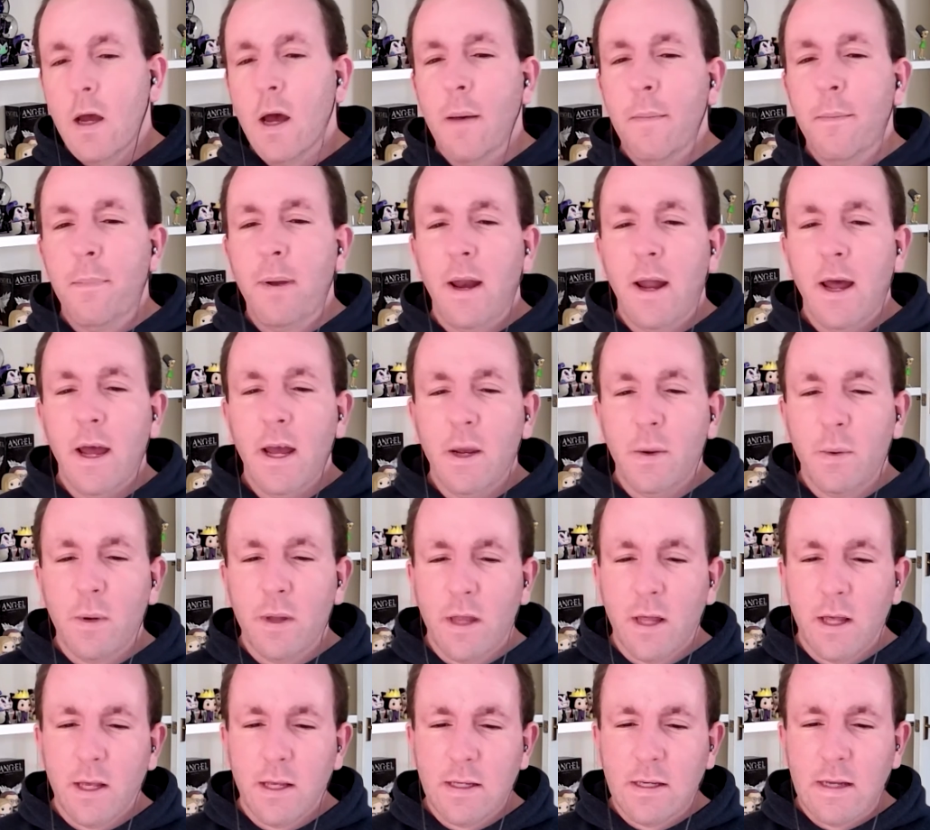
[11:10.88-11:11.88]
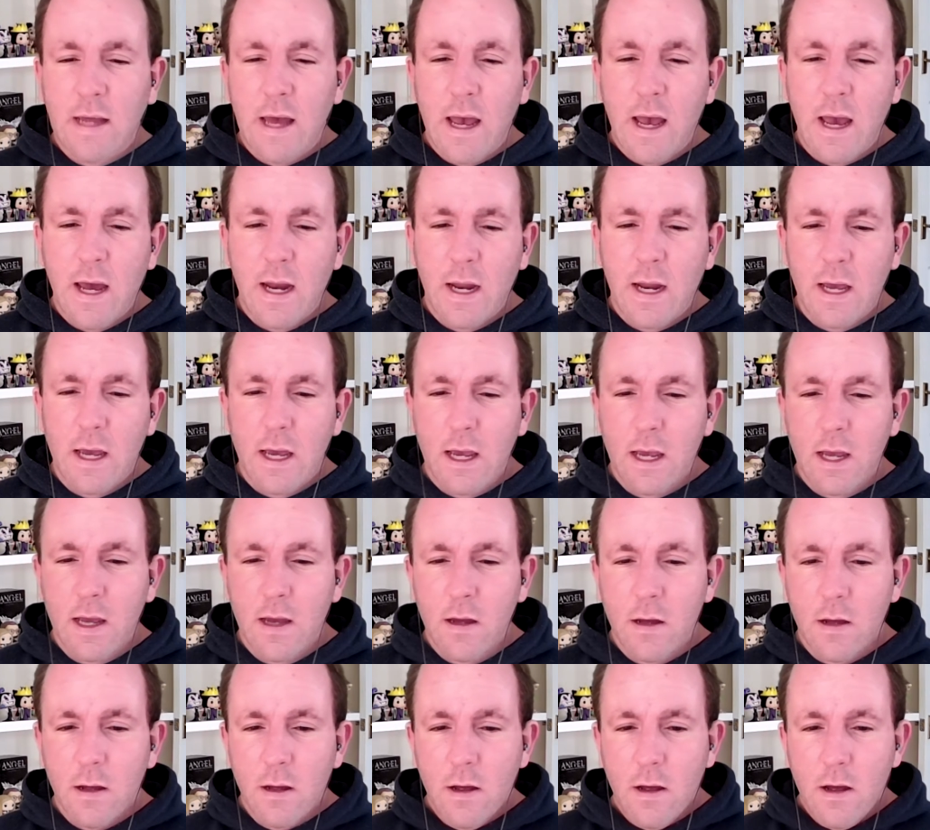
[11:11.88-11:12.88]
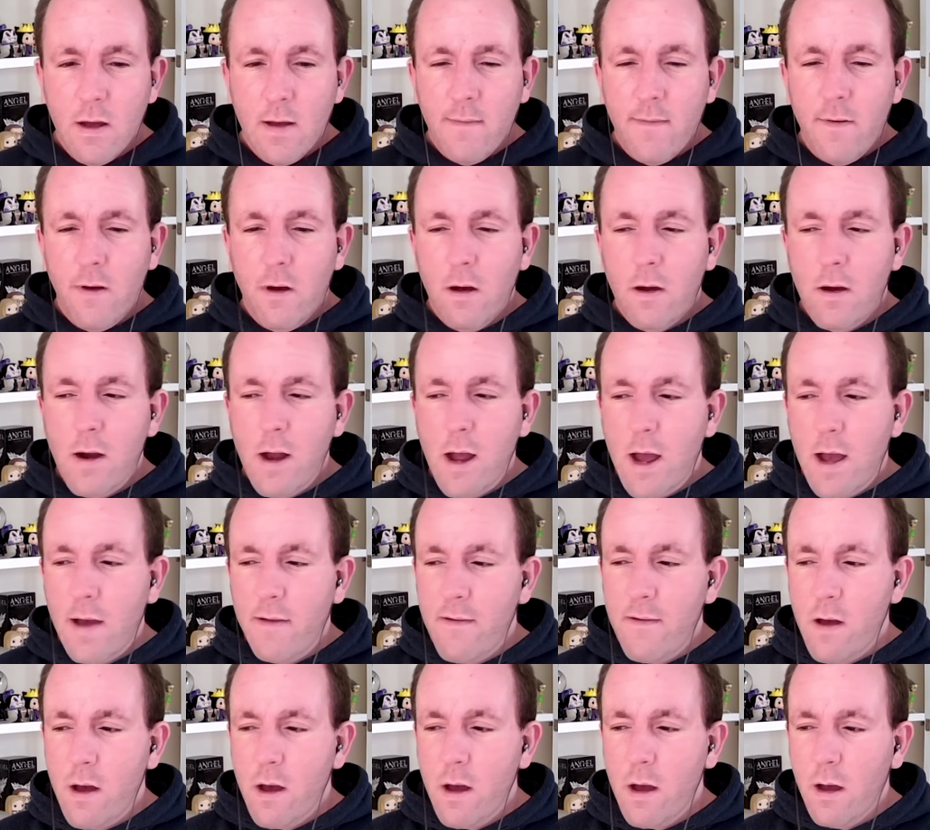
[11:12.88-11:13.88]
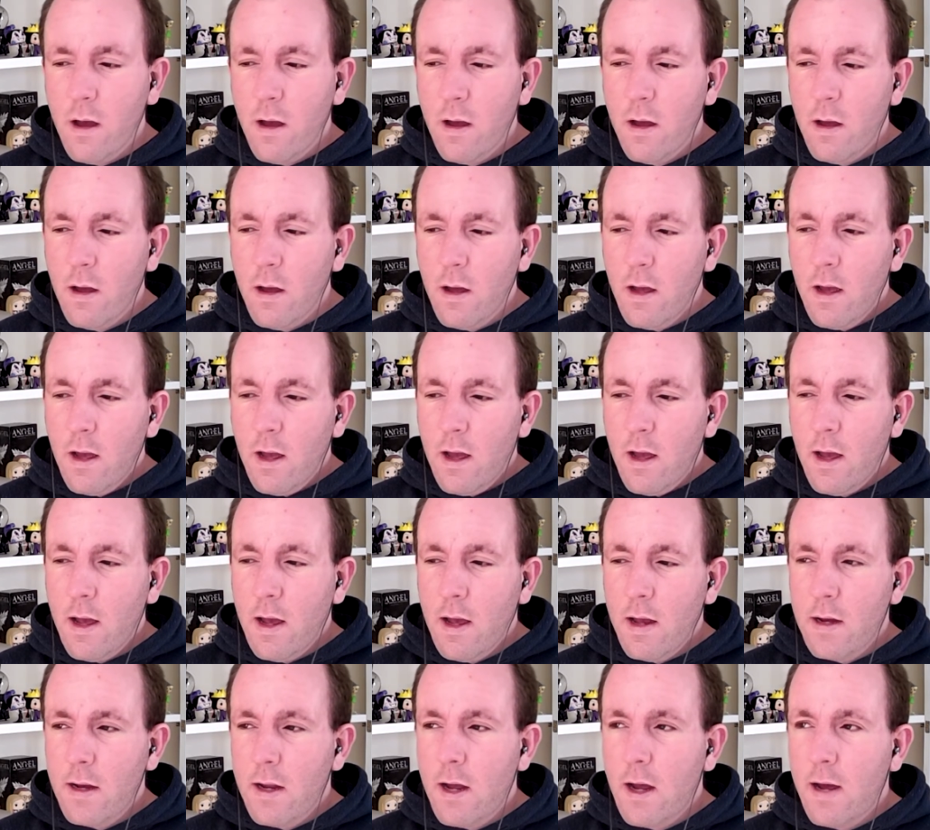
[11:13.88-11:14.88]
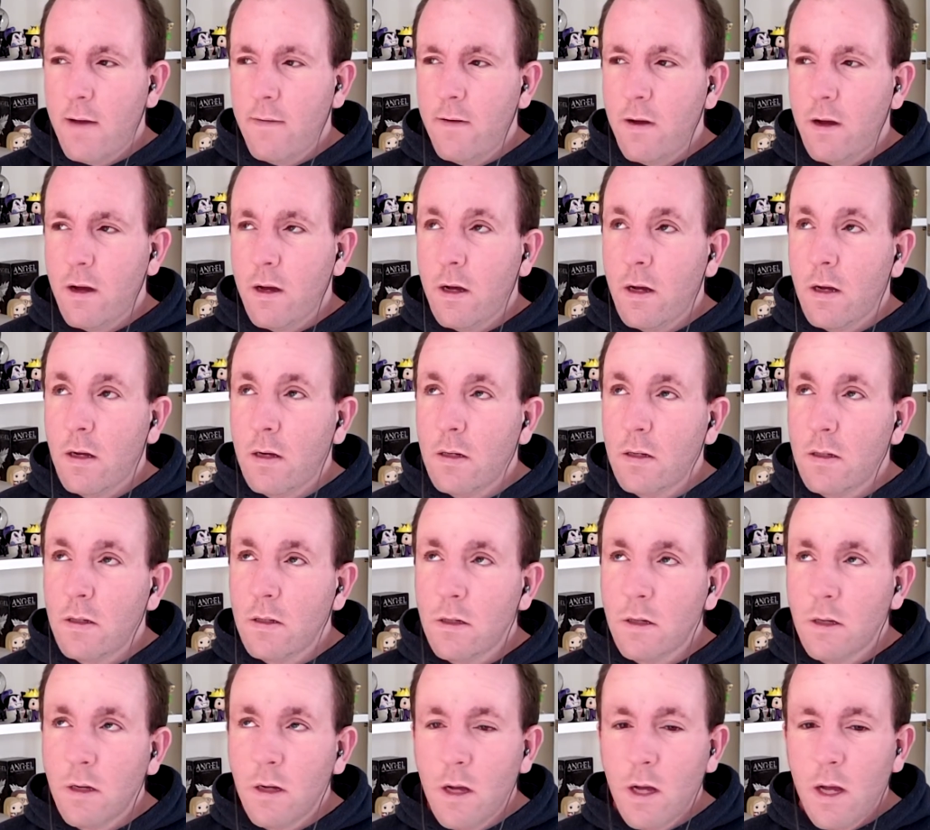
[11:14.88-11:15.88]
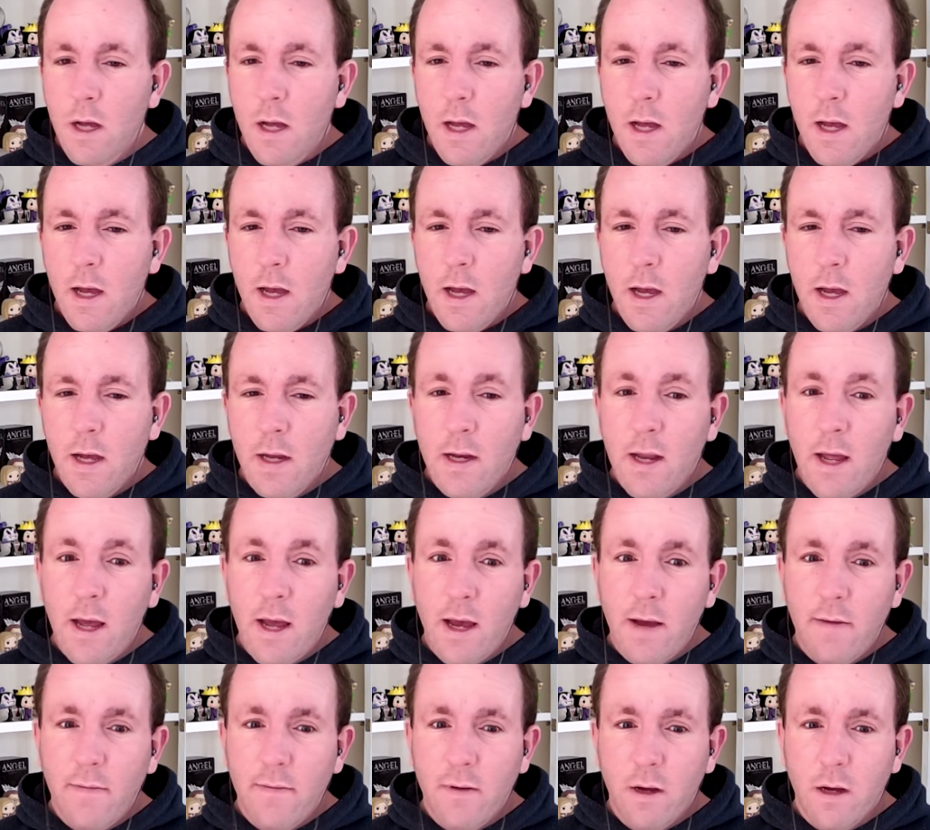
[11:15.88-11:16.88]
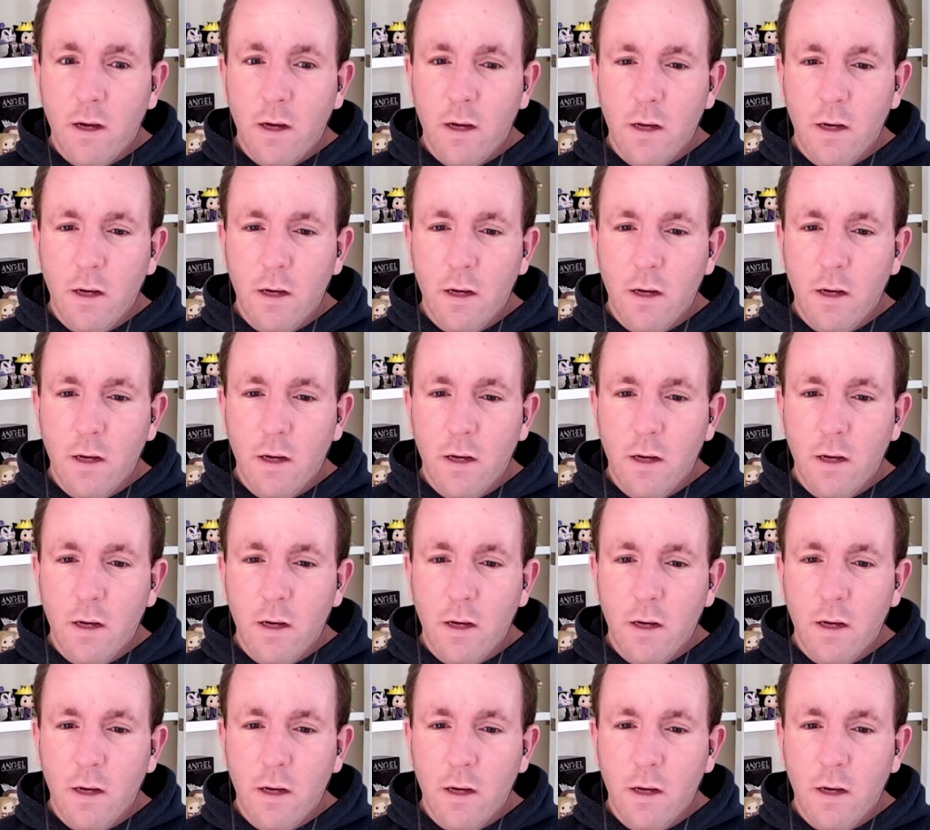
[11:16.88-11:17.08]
play with us, Danny. Forever and ever and ever.